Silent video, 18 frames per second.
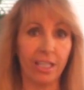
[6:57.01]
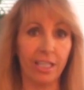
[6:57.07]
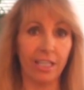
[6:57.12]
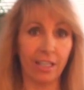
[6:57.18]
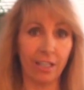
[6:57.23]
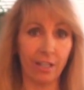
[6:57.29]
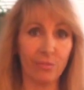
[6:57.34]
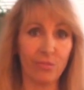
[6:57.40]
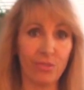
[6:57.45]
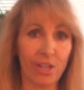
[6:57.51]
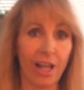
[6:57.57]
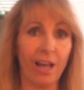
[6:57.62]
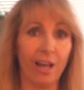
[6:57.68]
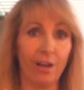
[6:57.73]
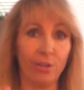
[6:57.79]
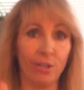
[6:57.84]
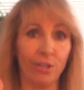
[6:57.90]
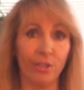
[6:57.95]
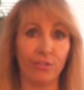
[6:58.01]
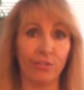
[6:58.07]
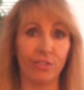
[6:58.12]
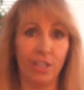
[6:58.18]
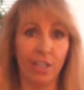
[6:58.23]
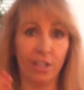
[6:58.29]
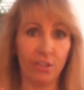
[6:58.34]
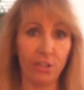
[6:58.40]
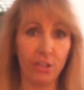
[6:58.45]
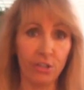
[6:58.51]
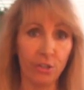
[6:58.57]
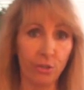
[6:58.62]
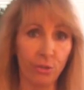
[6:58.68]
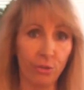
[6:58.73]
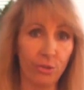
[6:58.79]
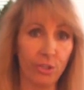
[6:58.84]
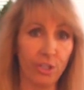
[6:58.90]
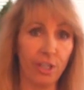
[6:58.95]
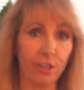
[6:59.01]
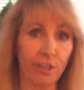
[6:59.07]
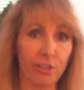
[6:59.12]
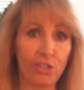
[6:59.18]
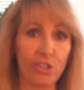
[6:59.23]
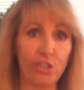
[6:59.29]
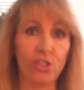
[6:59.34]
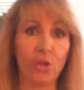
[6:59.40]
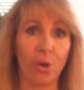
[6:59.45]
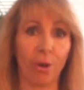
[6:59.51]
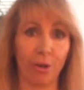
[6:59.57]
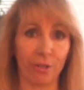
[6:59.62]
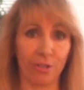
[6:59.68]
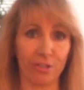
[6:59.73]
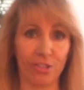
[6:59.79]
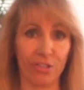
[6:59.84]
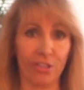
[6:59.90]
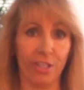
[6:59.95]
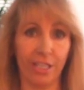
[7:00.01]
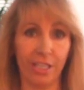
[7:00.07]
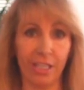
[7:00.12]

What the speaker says: It comes out of the new year starts